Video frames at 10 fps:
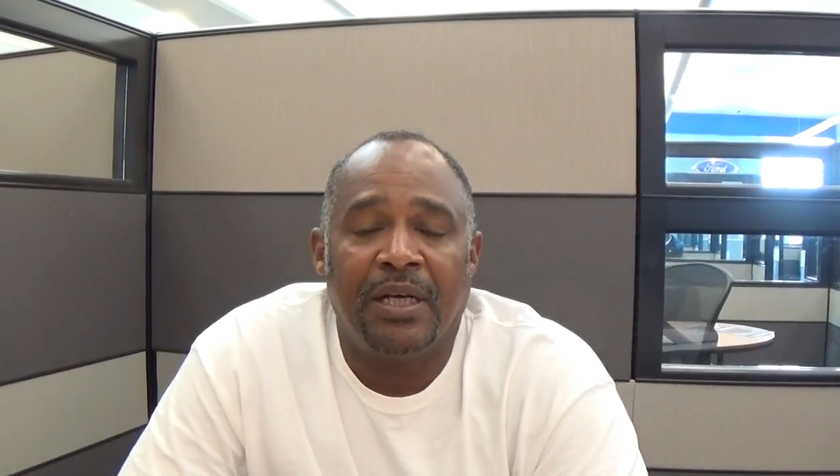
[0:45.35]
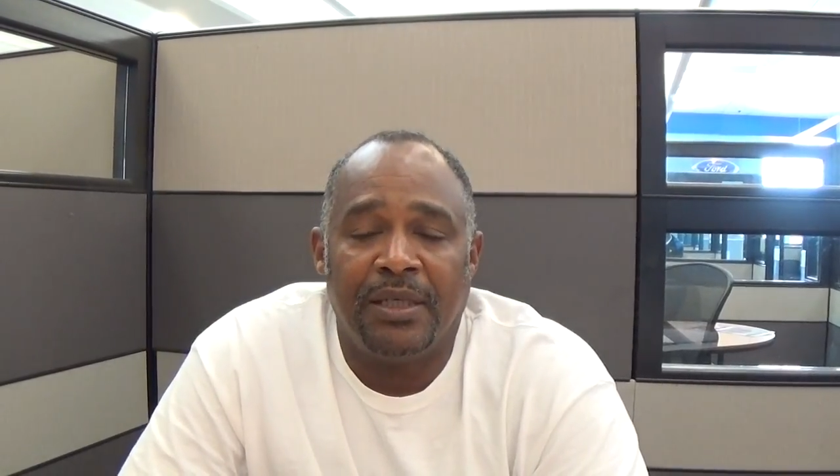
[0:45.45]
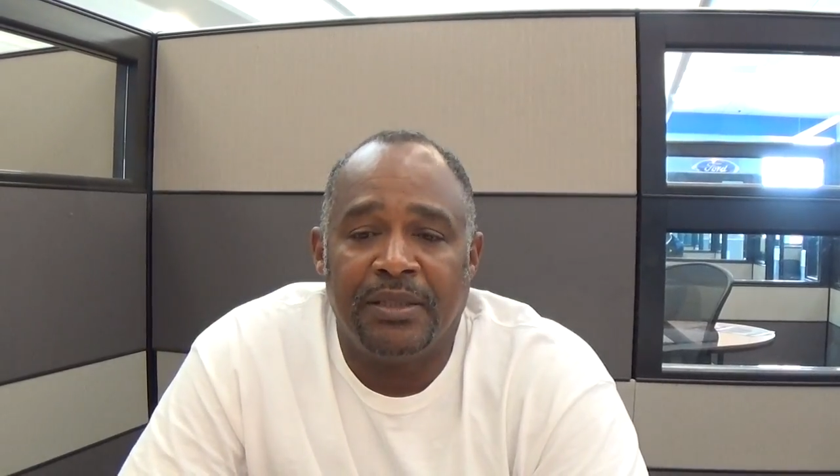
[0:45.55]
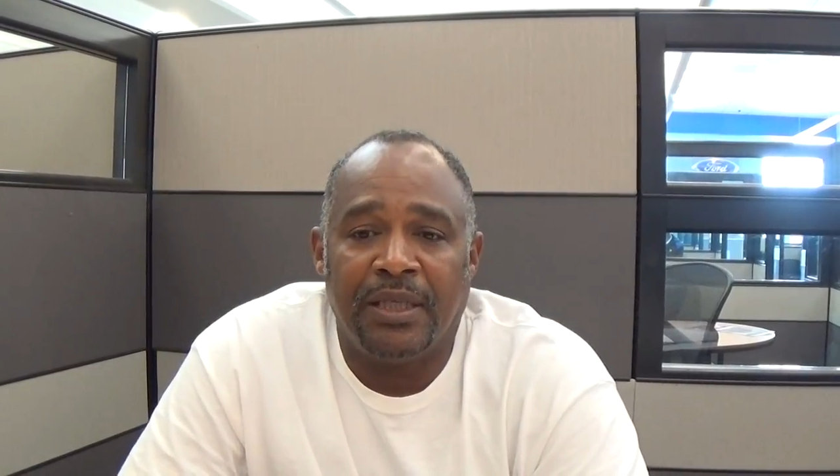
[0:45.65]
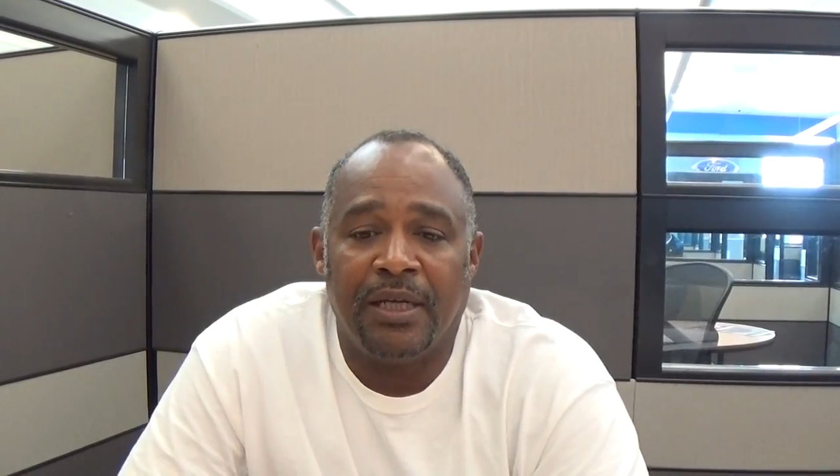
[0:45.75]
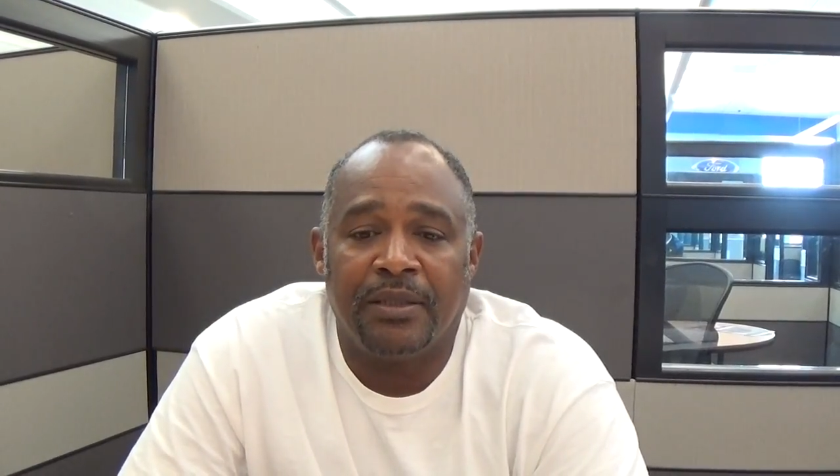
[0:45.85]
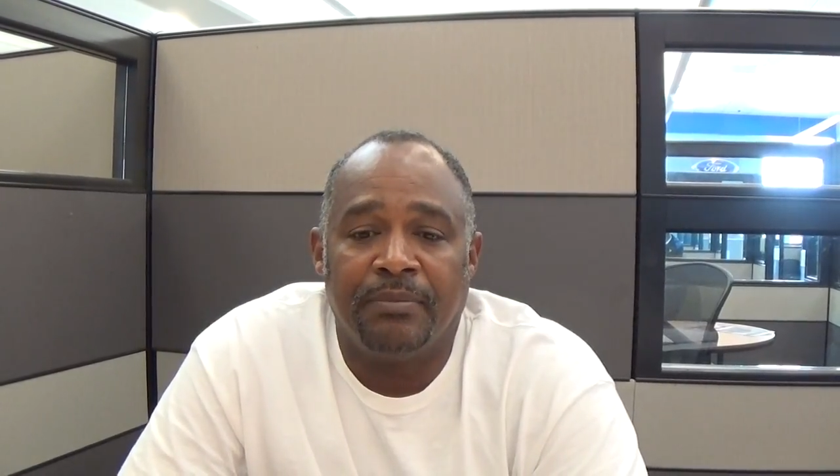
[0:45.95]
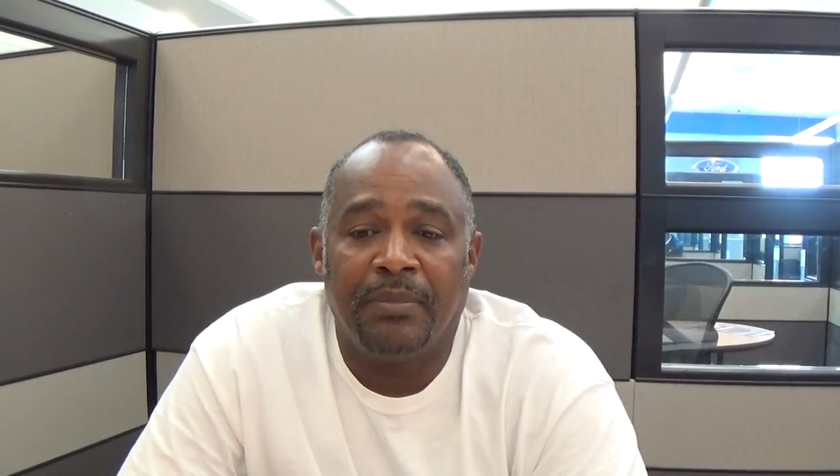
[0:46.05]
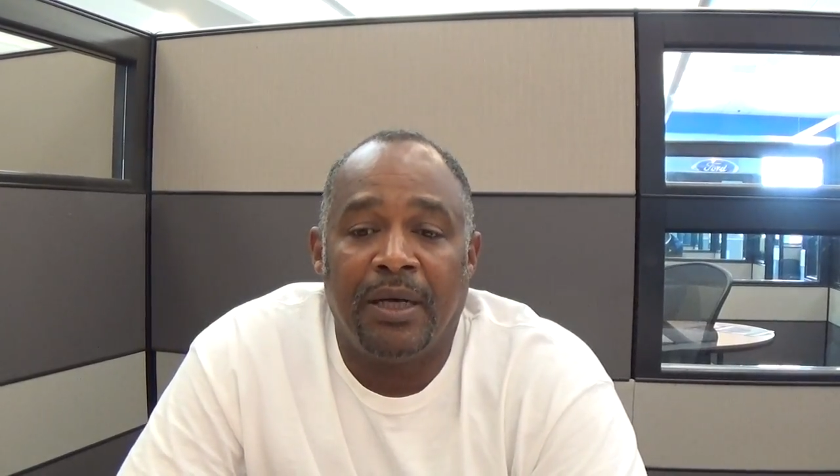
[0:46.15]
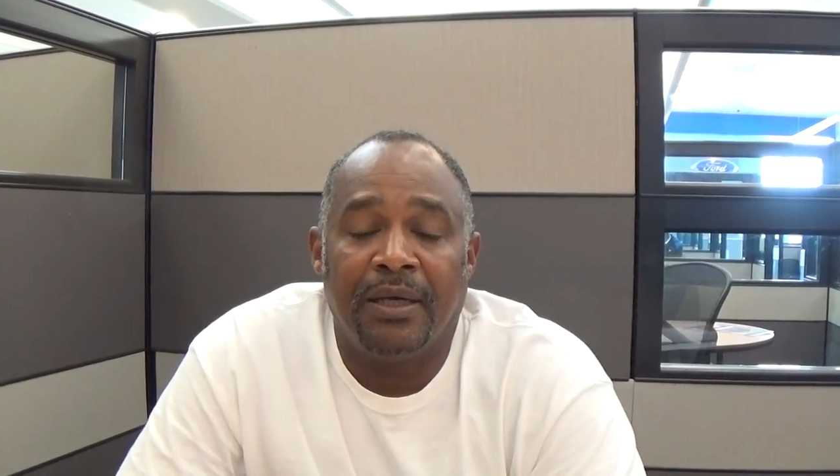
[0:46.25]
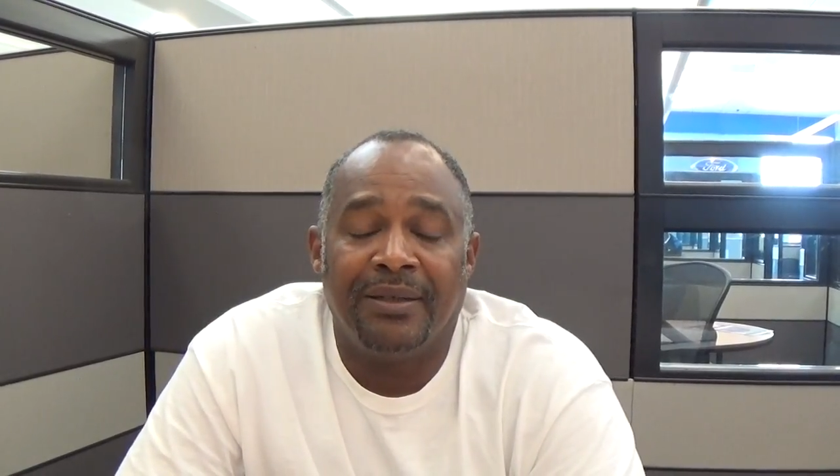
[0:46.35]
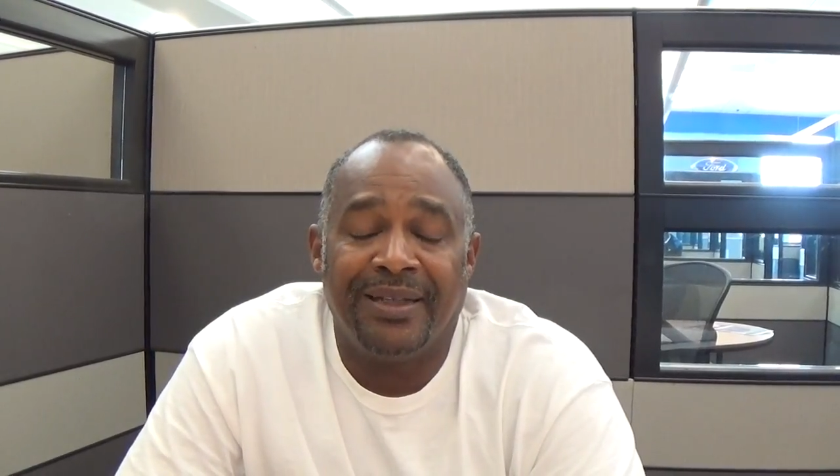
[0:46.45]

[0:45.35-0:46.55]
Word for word: contacted by